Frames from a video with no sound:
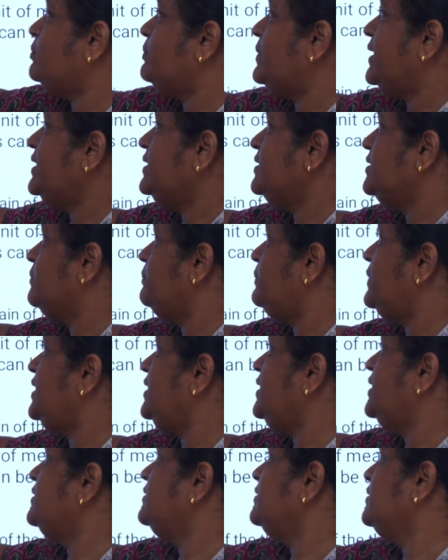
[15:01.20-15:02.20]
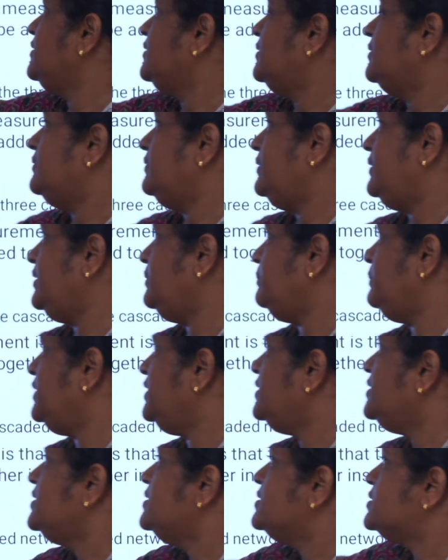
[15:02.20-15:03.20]
out by P in
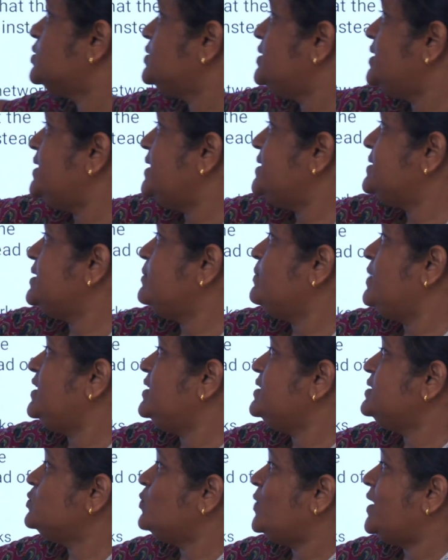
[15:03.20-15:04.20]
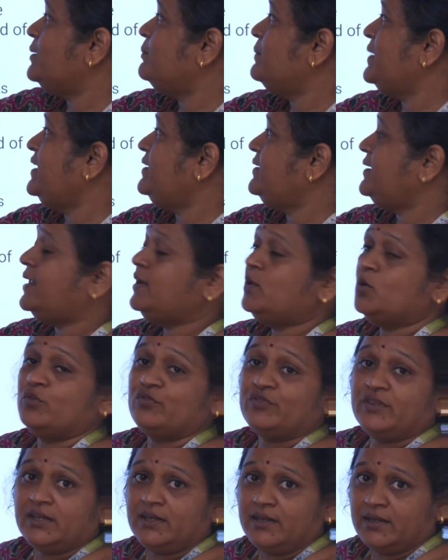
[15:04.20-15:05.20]
dB. So the decibel is 1/10
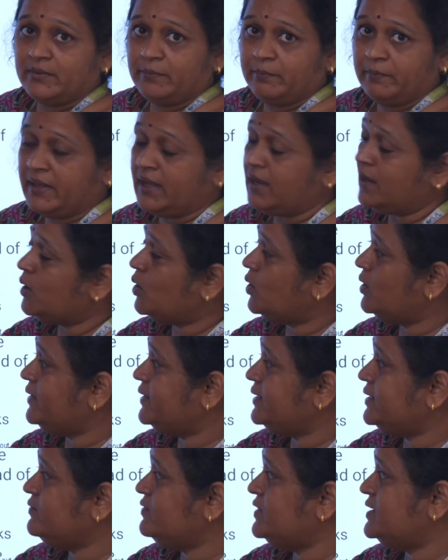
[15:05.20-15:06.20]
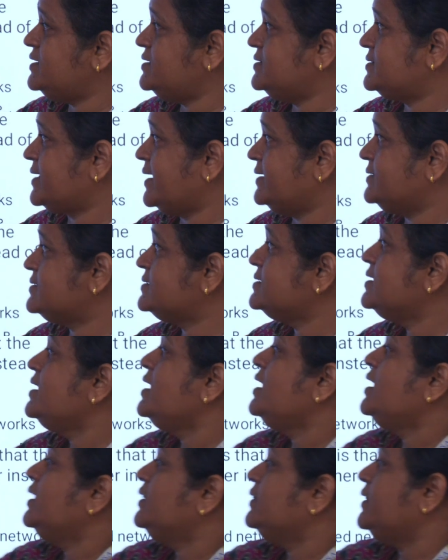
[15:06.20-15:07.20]
of the bell, already we discussed.
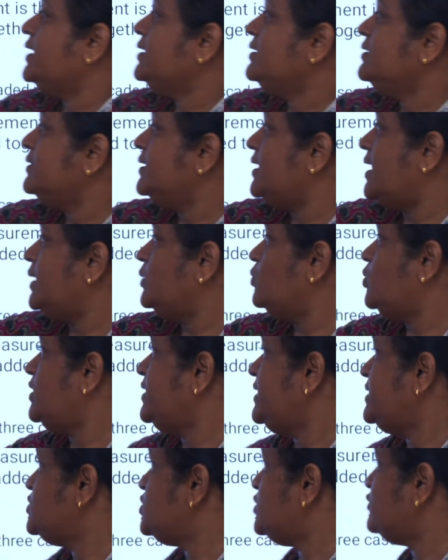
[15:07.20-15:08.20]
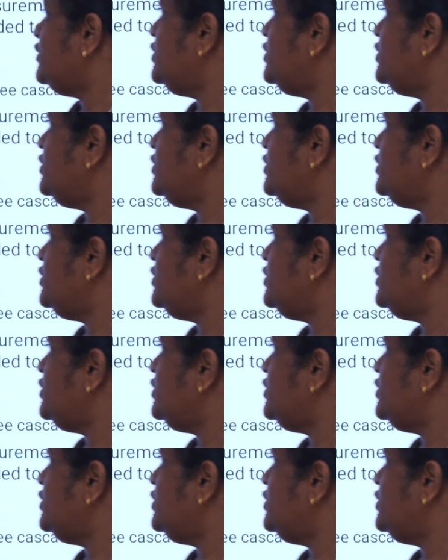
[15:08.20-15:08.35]
Then the advantage